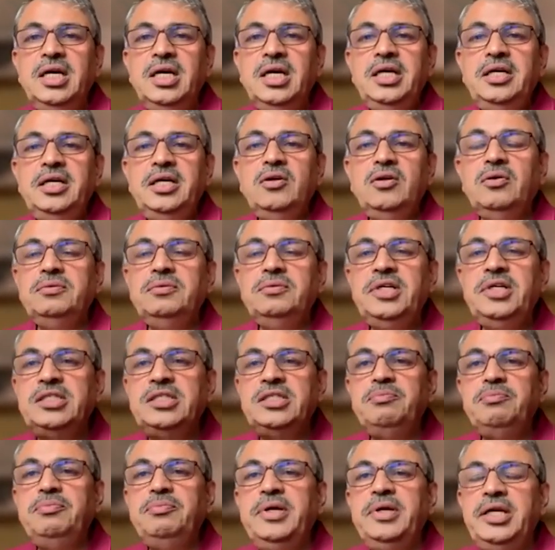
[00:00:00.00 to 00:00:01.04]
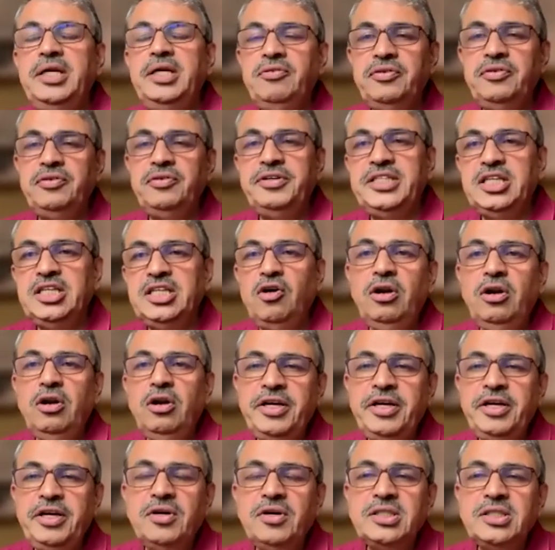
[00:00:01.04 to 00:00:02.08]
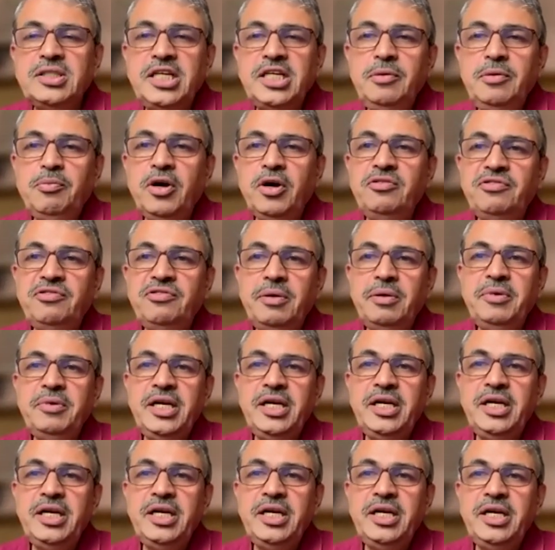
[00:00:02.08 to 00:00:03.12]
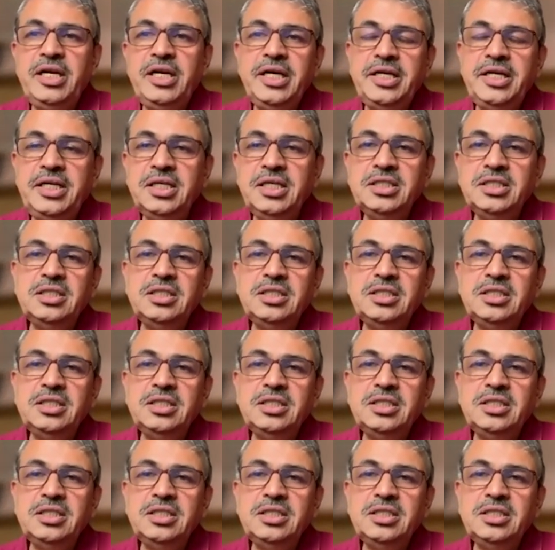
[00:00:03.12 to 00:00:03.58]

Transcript: It's evolving for 3.5 billion years.